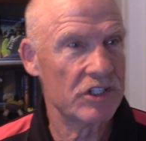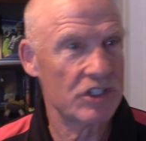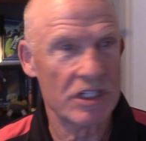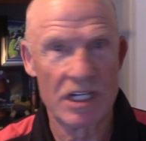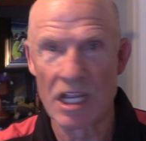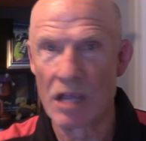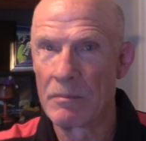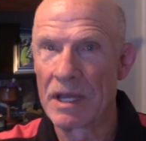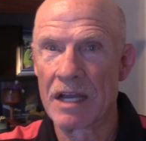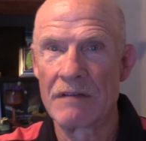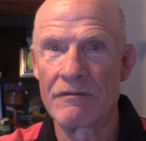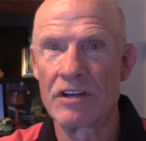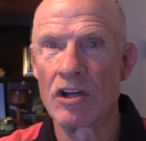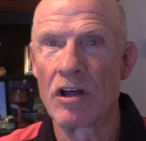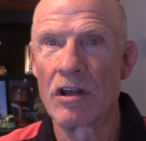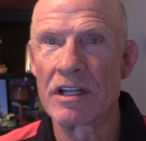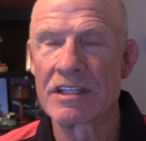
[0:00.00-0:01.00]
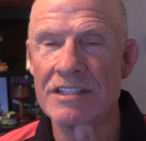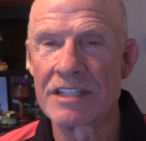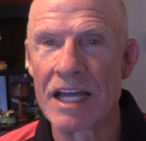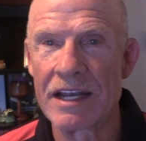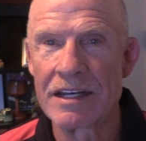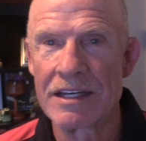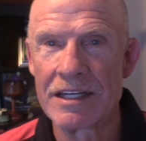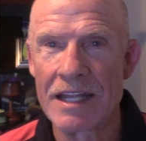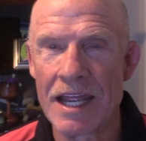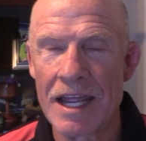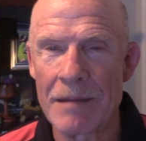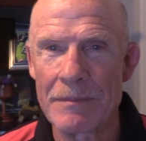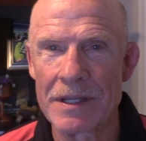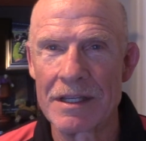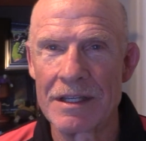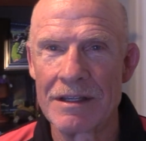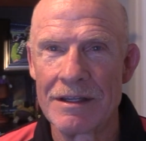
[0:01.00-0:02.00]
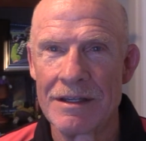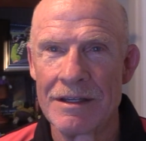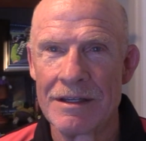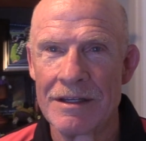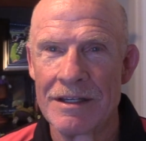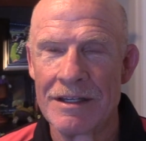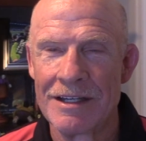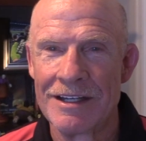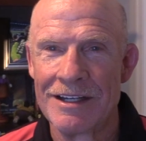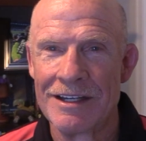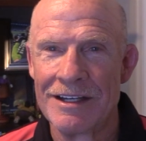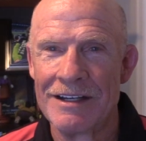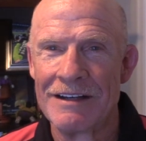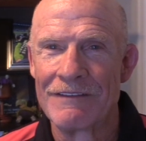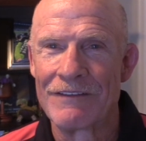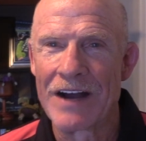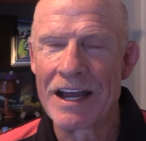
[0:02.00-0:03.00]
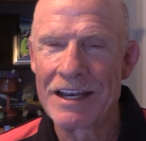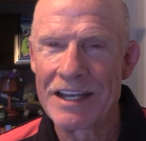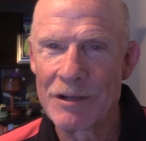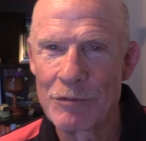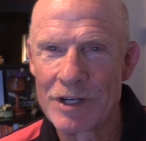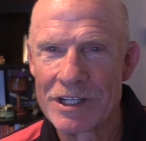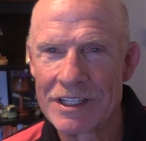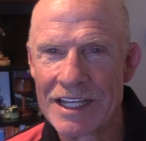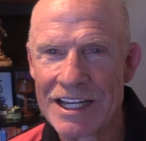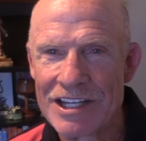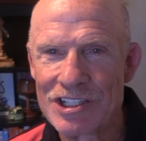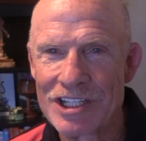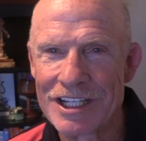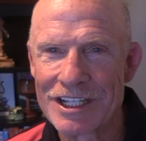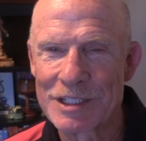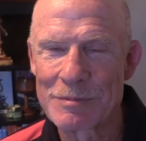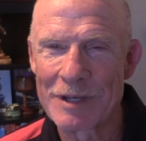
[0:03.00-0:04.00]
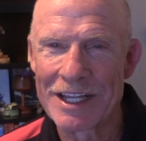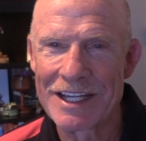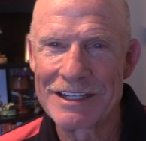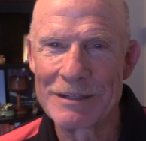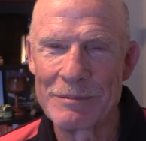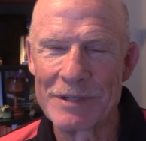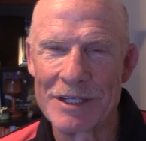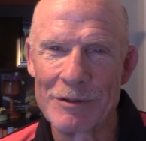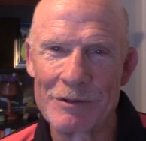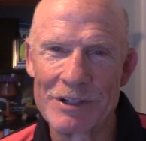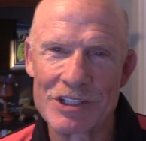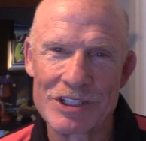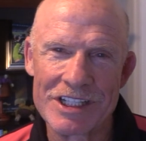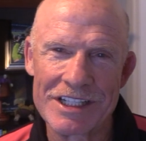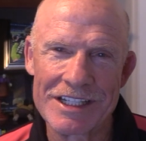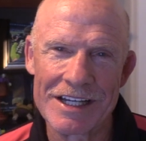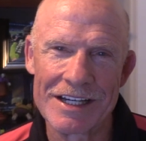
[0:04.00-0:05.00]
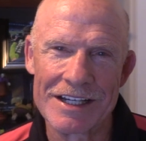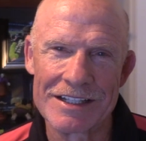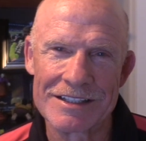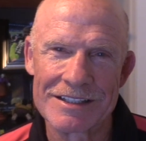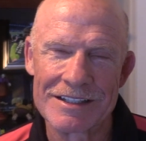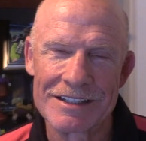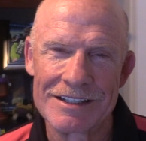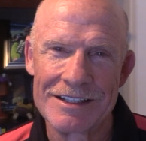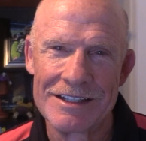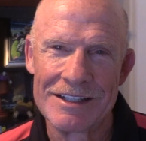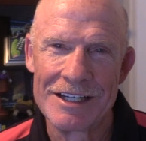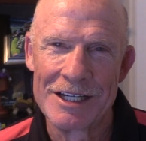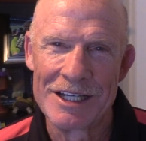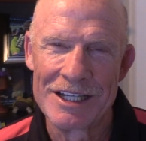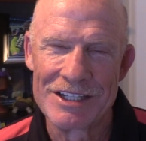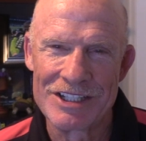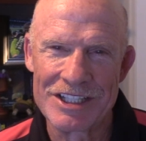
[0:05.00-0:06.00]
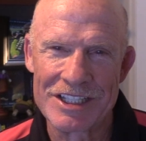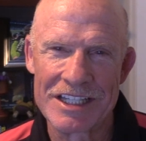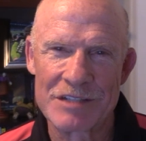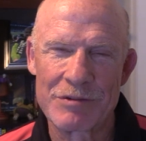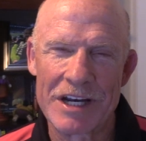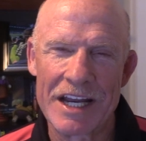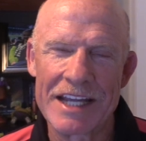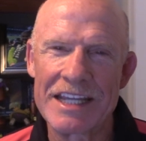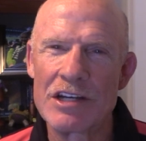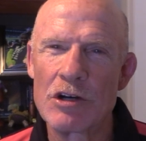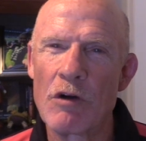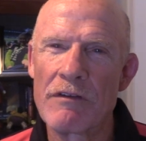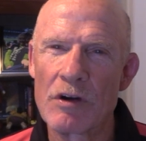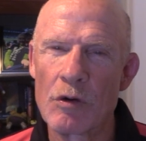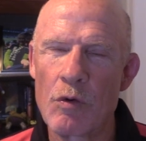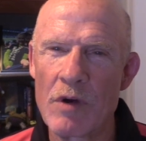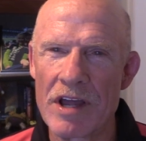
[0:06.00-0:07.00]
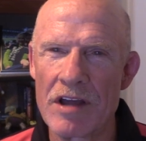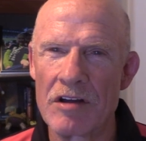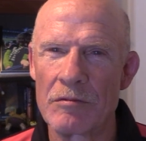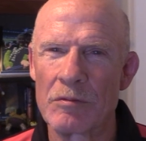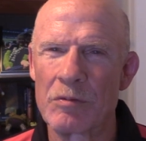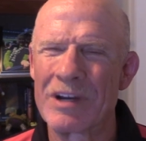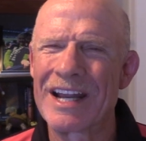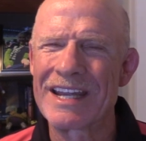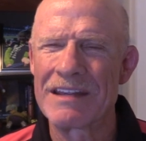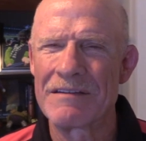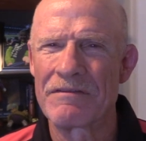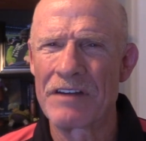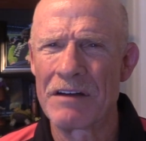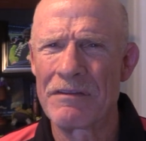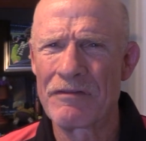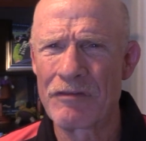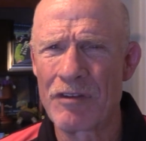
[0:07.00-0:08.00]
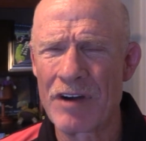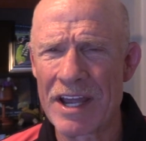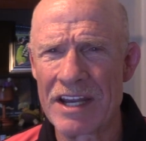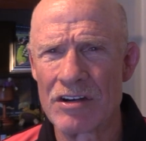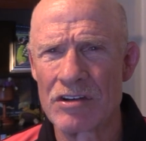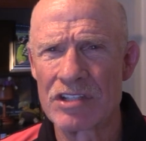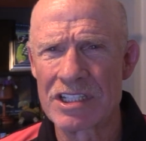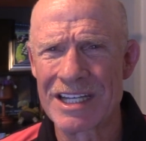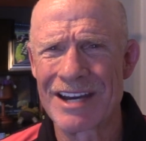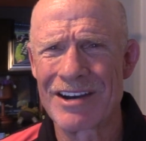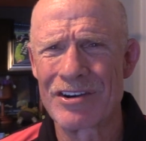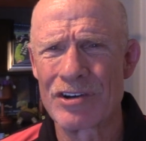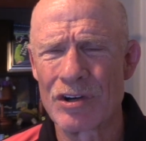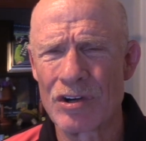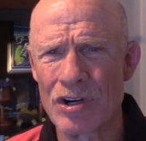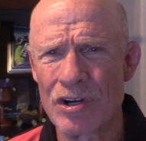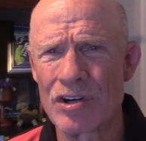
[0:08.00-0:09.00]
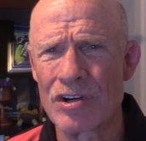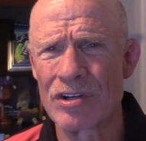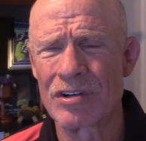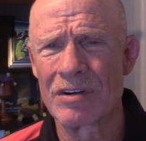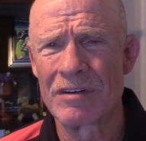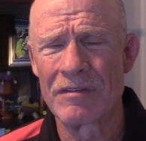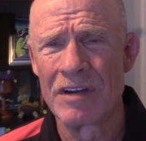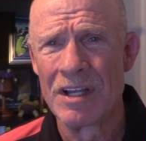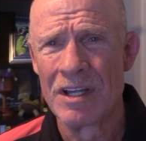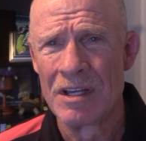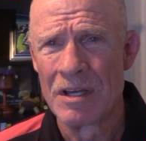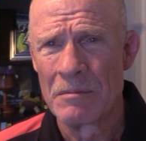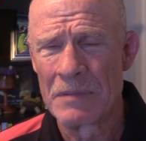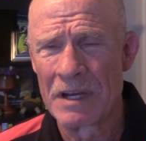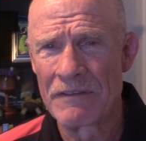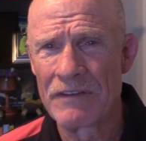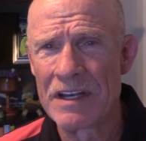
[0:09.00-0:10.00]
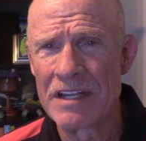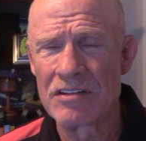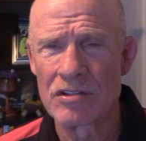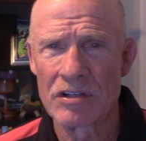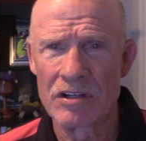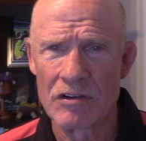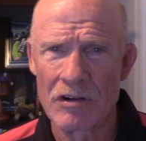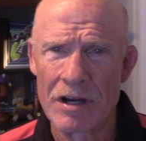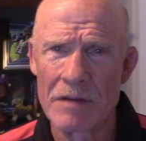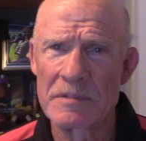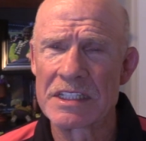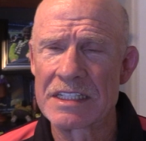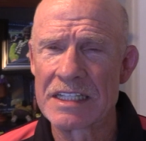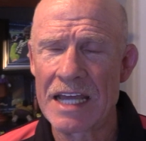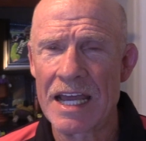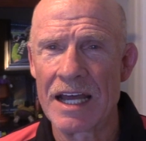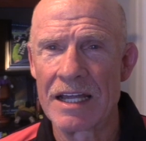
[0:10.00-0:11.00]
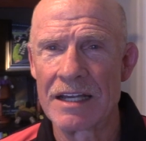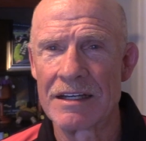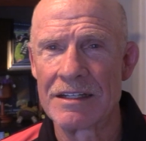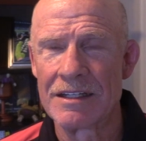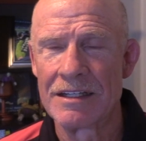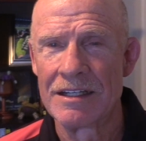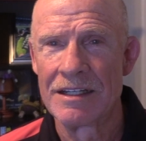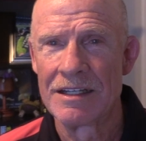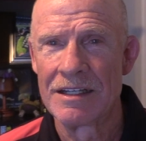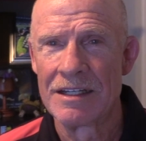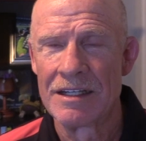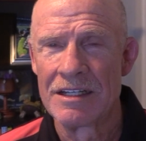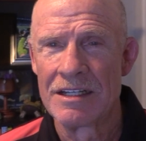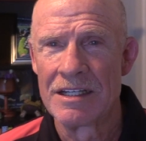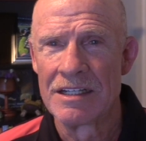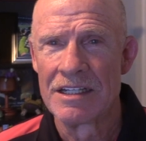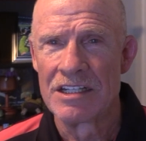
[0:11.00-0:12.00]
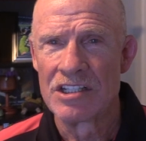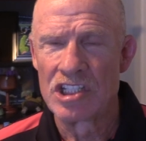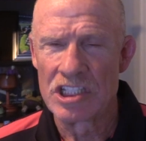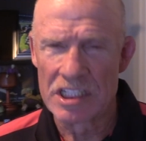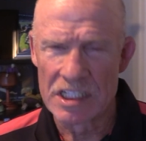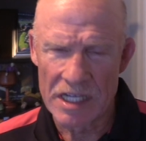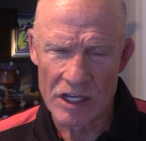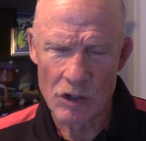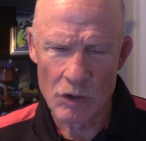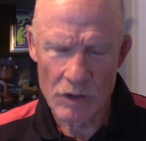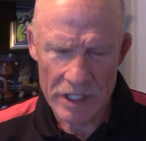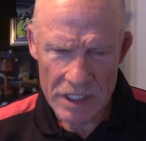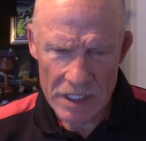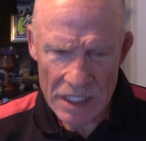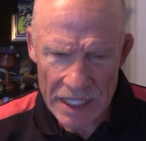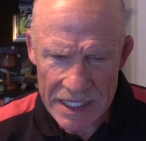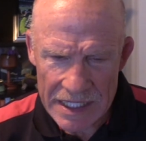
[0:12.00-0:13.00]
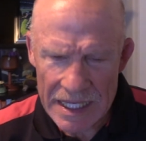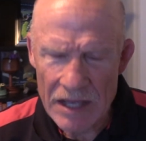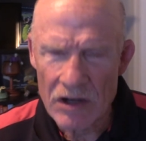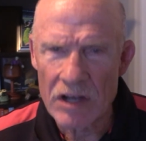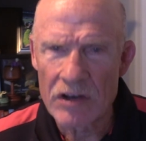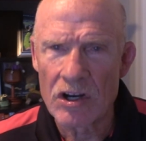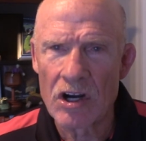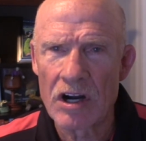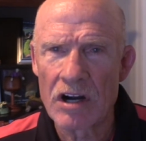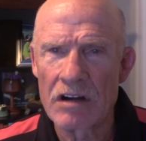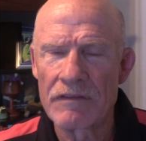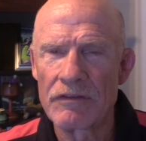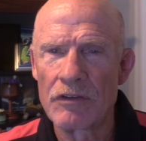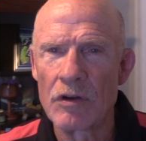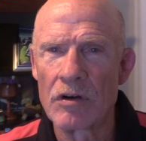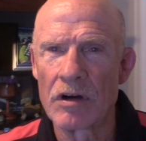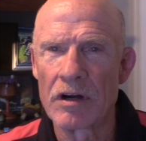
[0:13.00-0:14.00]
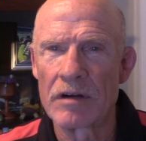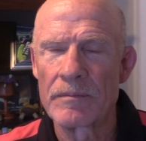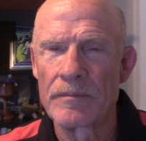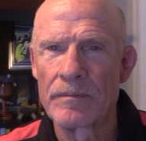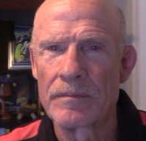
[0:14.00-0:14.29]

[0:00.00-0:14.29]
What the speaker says: she'd come out of it all excited and happy. Finally, one day, she explained to me what she does. She says, when I get overwhelmed, when I get afraid or scared or hurt, or my feelings are hurt, or I'm sad, she said, I go and lay down on a hard floor,